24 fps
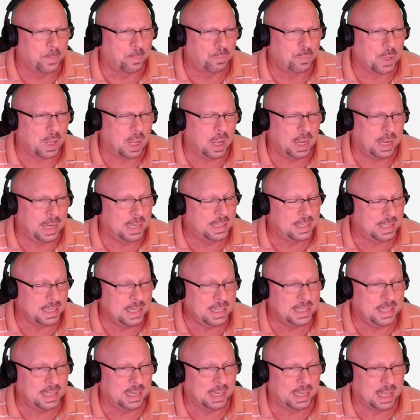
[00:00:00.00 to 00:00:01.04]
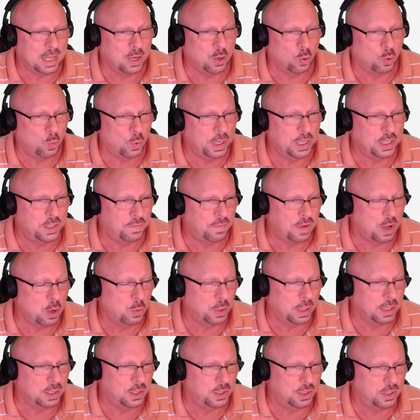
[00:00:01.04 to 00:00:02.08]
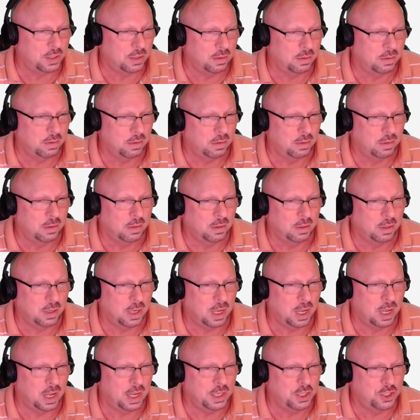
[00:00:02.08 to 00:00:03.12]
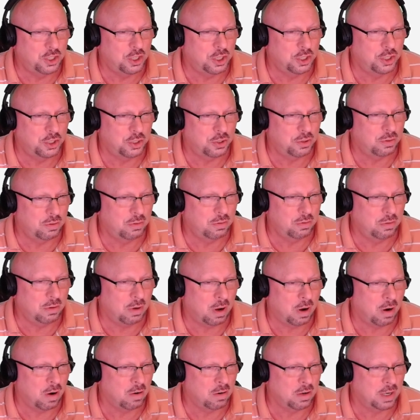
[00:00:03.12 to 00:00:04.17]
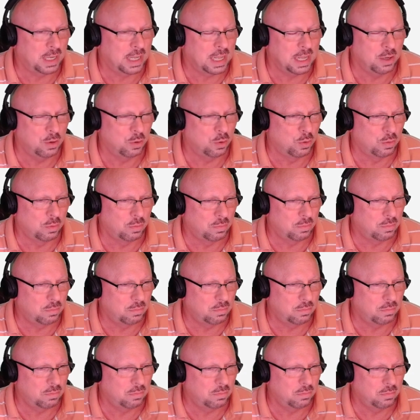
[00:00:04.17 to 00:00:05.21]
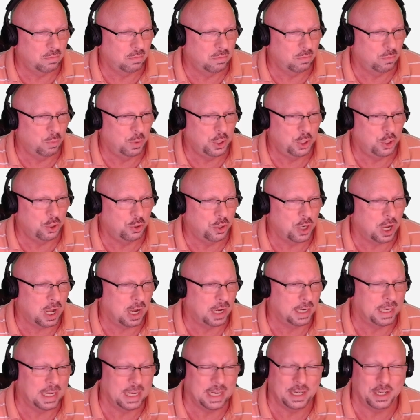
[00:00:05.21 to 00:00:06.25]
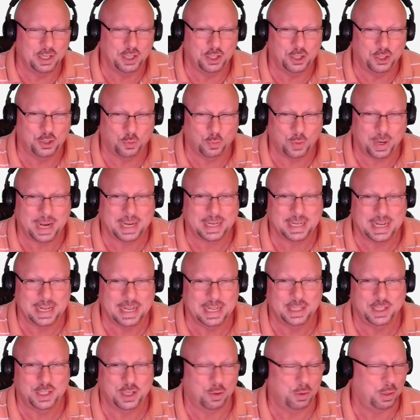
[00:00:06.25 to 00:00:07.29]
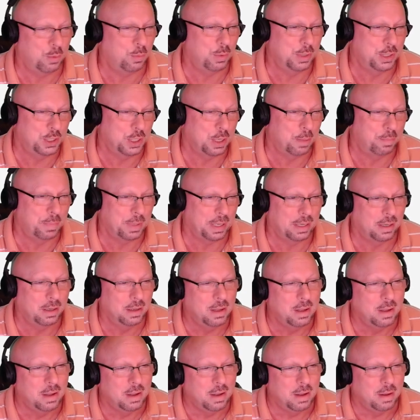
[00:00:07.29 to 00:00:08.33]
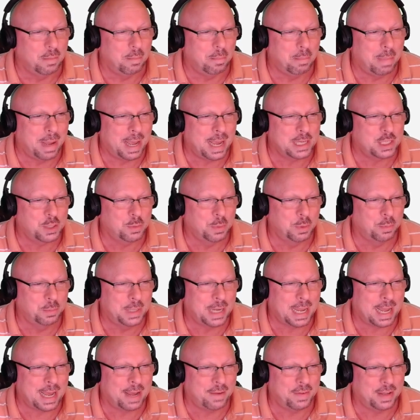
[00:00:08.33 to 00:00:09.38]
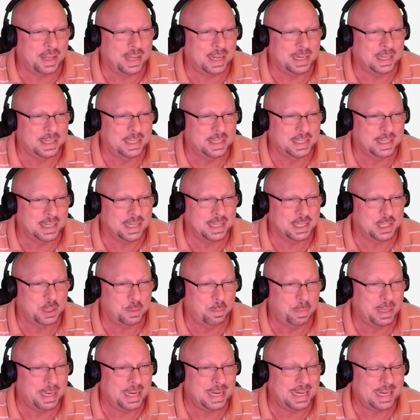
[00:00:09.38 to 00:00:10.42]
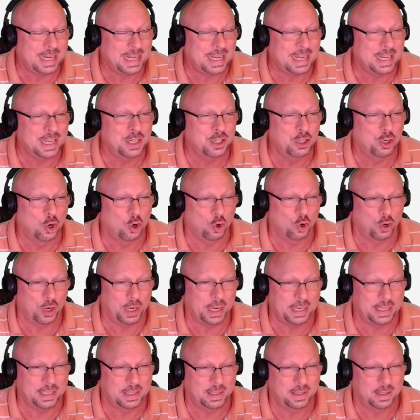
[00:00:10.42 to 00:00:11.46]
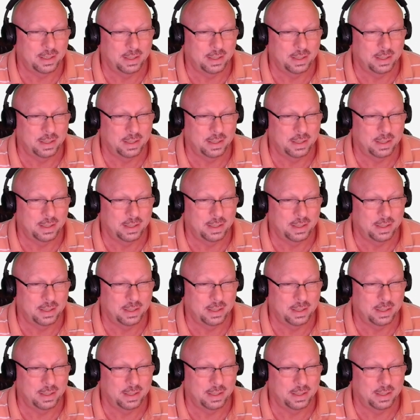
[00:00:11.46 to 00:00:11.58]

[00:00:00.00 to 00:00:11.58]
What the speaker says: It's easy to kill when it's focused. It's just hard to kill when you're not getting direct hits on it with something. Maximum dive and ascent speed increased